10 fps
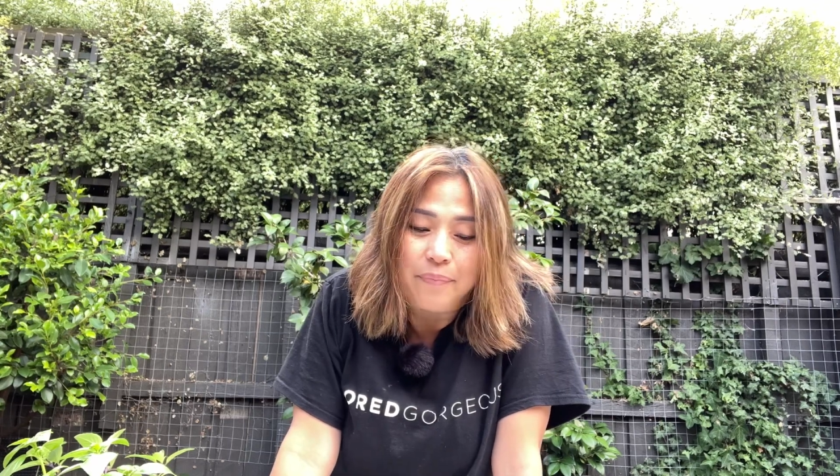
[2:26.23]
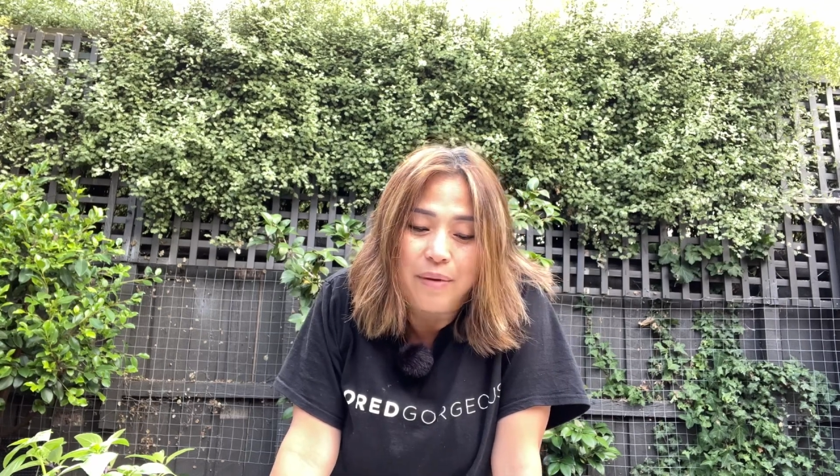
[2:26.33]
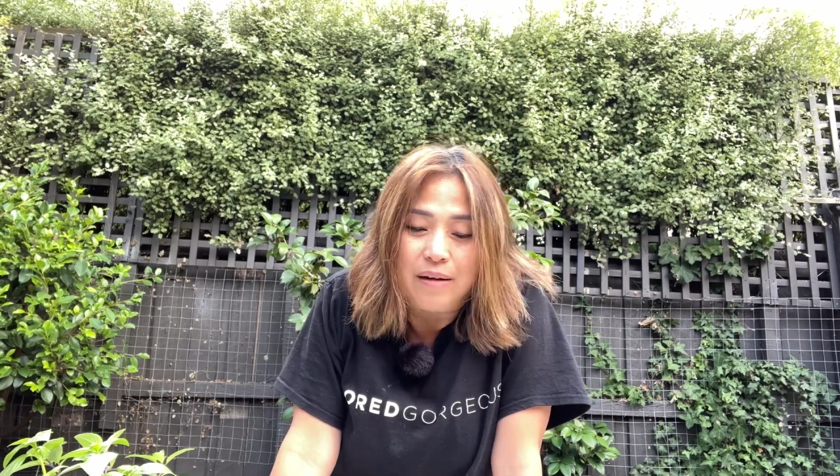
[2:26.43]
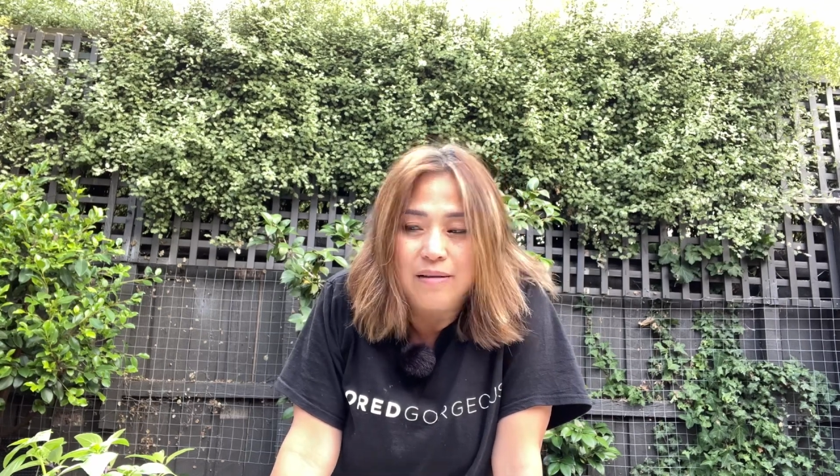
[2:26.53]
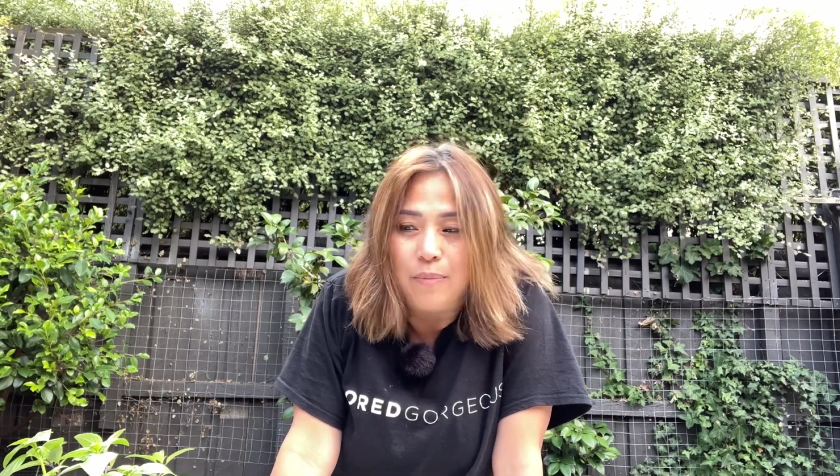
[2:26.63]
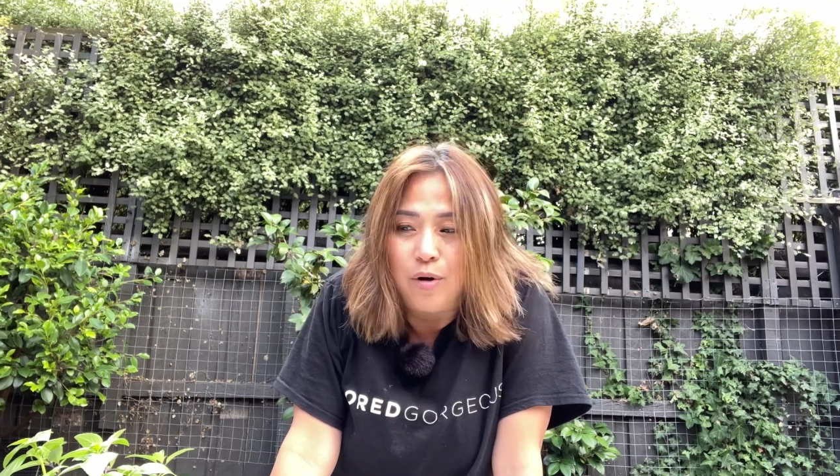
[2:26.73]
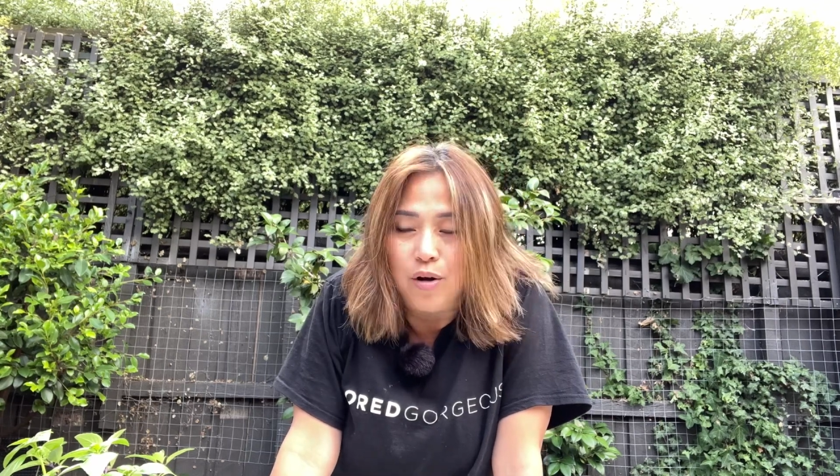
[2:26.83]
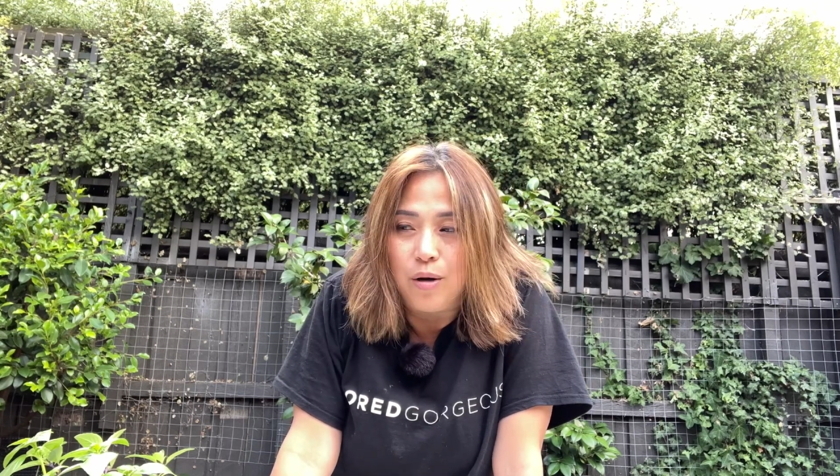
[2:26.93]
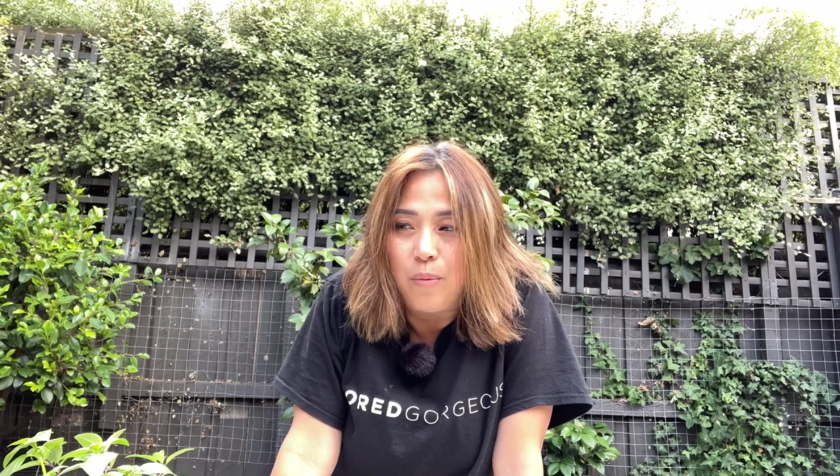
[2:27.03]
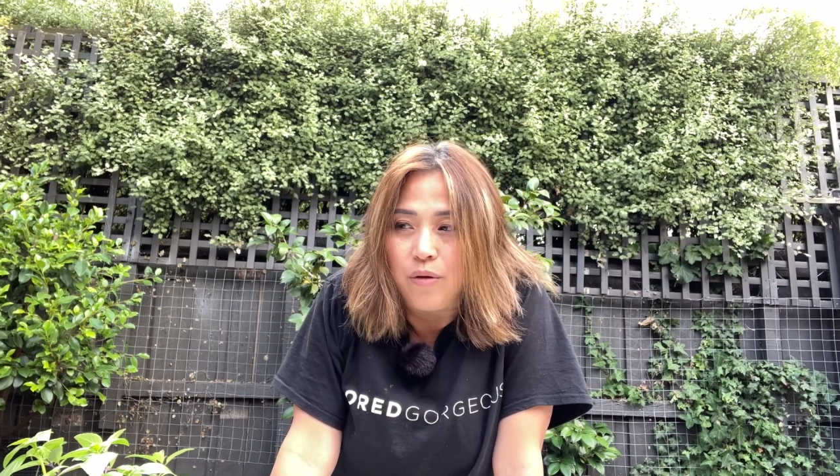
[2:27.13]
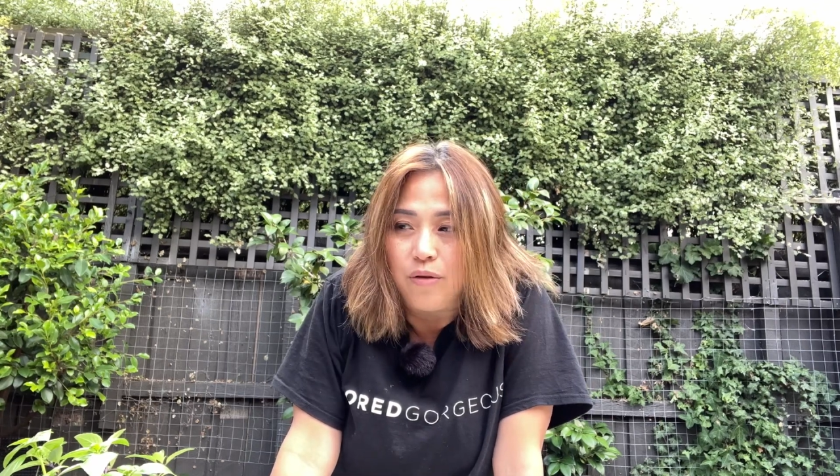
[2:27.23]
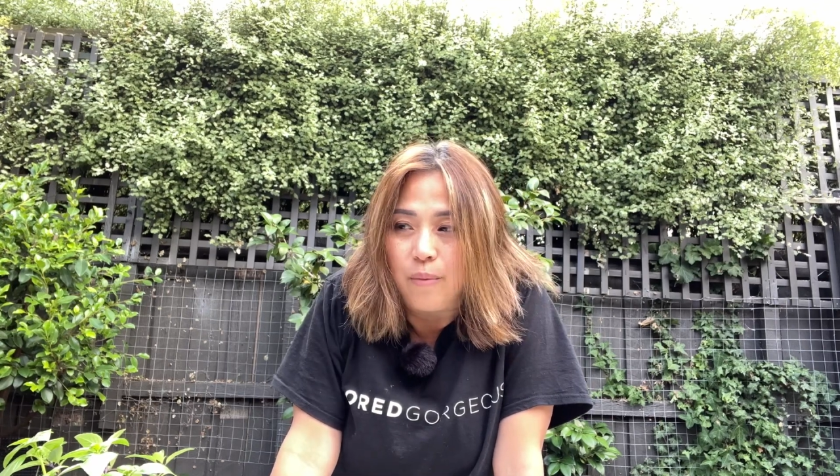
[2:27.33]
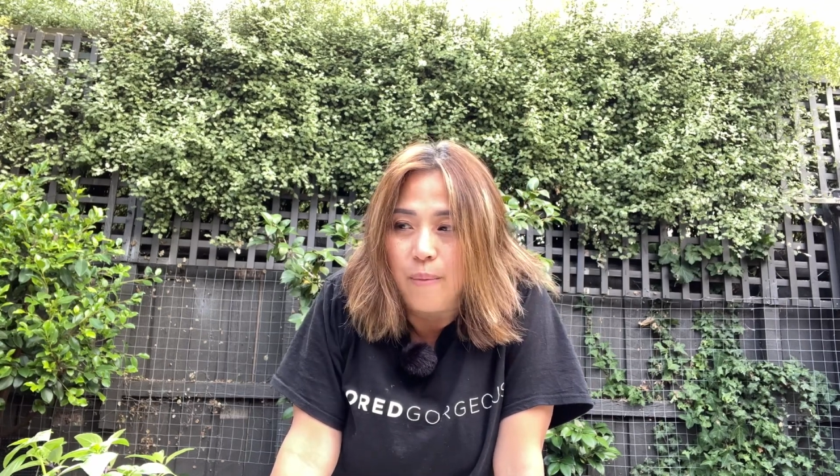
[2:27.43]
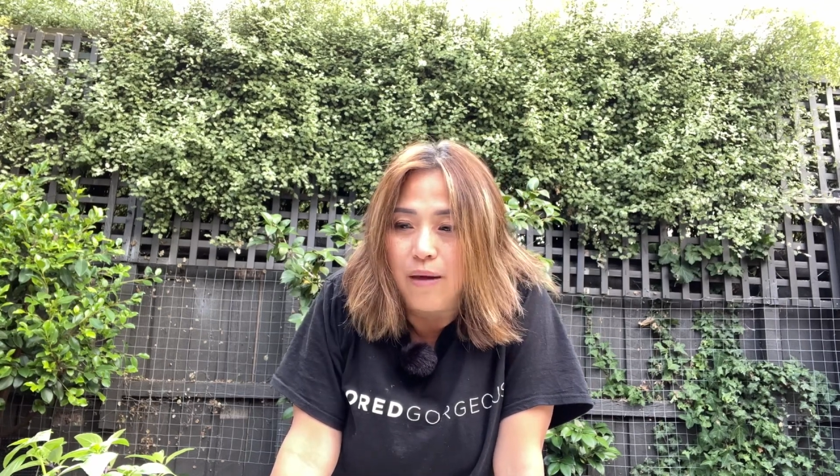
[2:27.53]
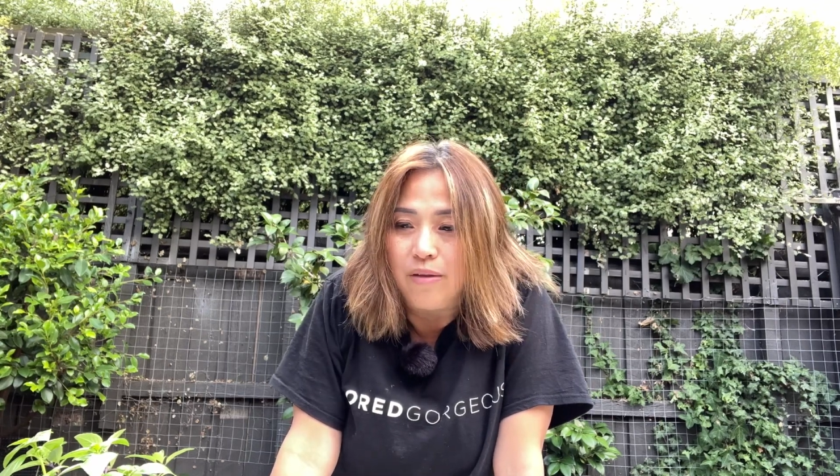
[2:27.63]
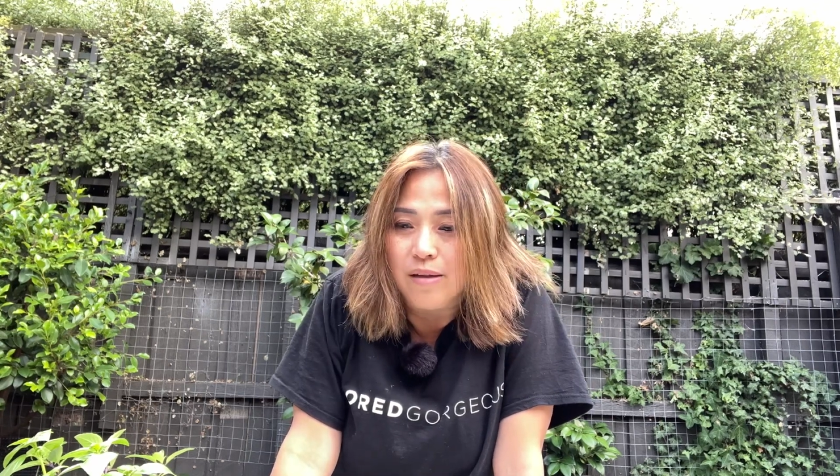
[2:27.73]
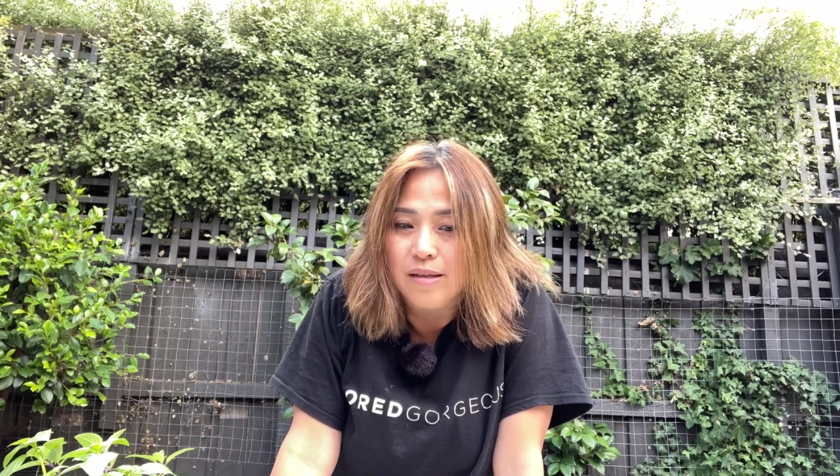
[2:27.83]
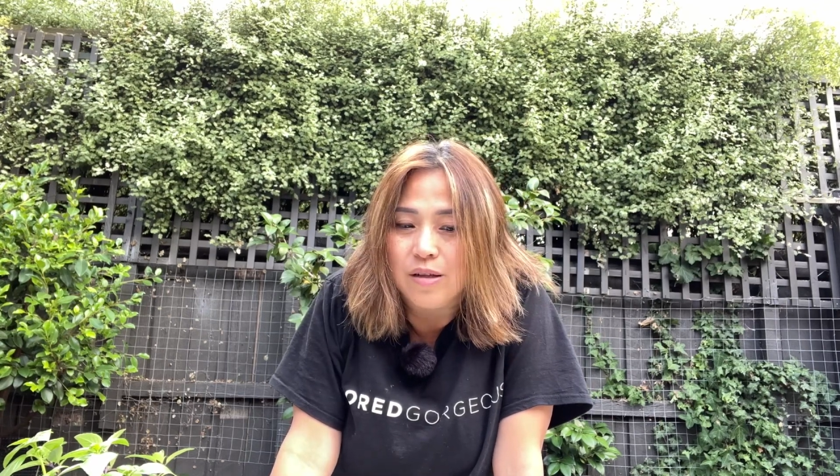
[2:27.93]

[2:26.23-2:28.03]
but I'm not going to bother them about this.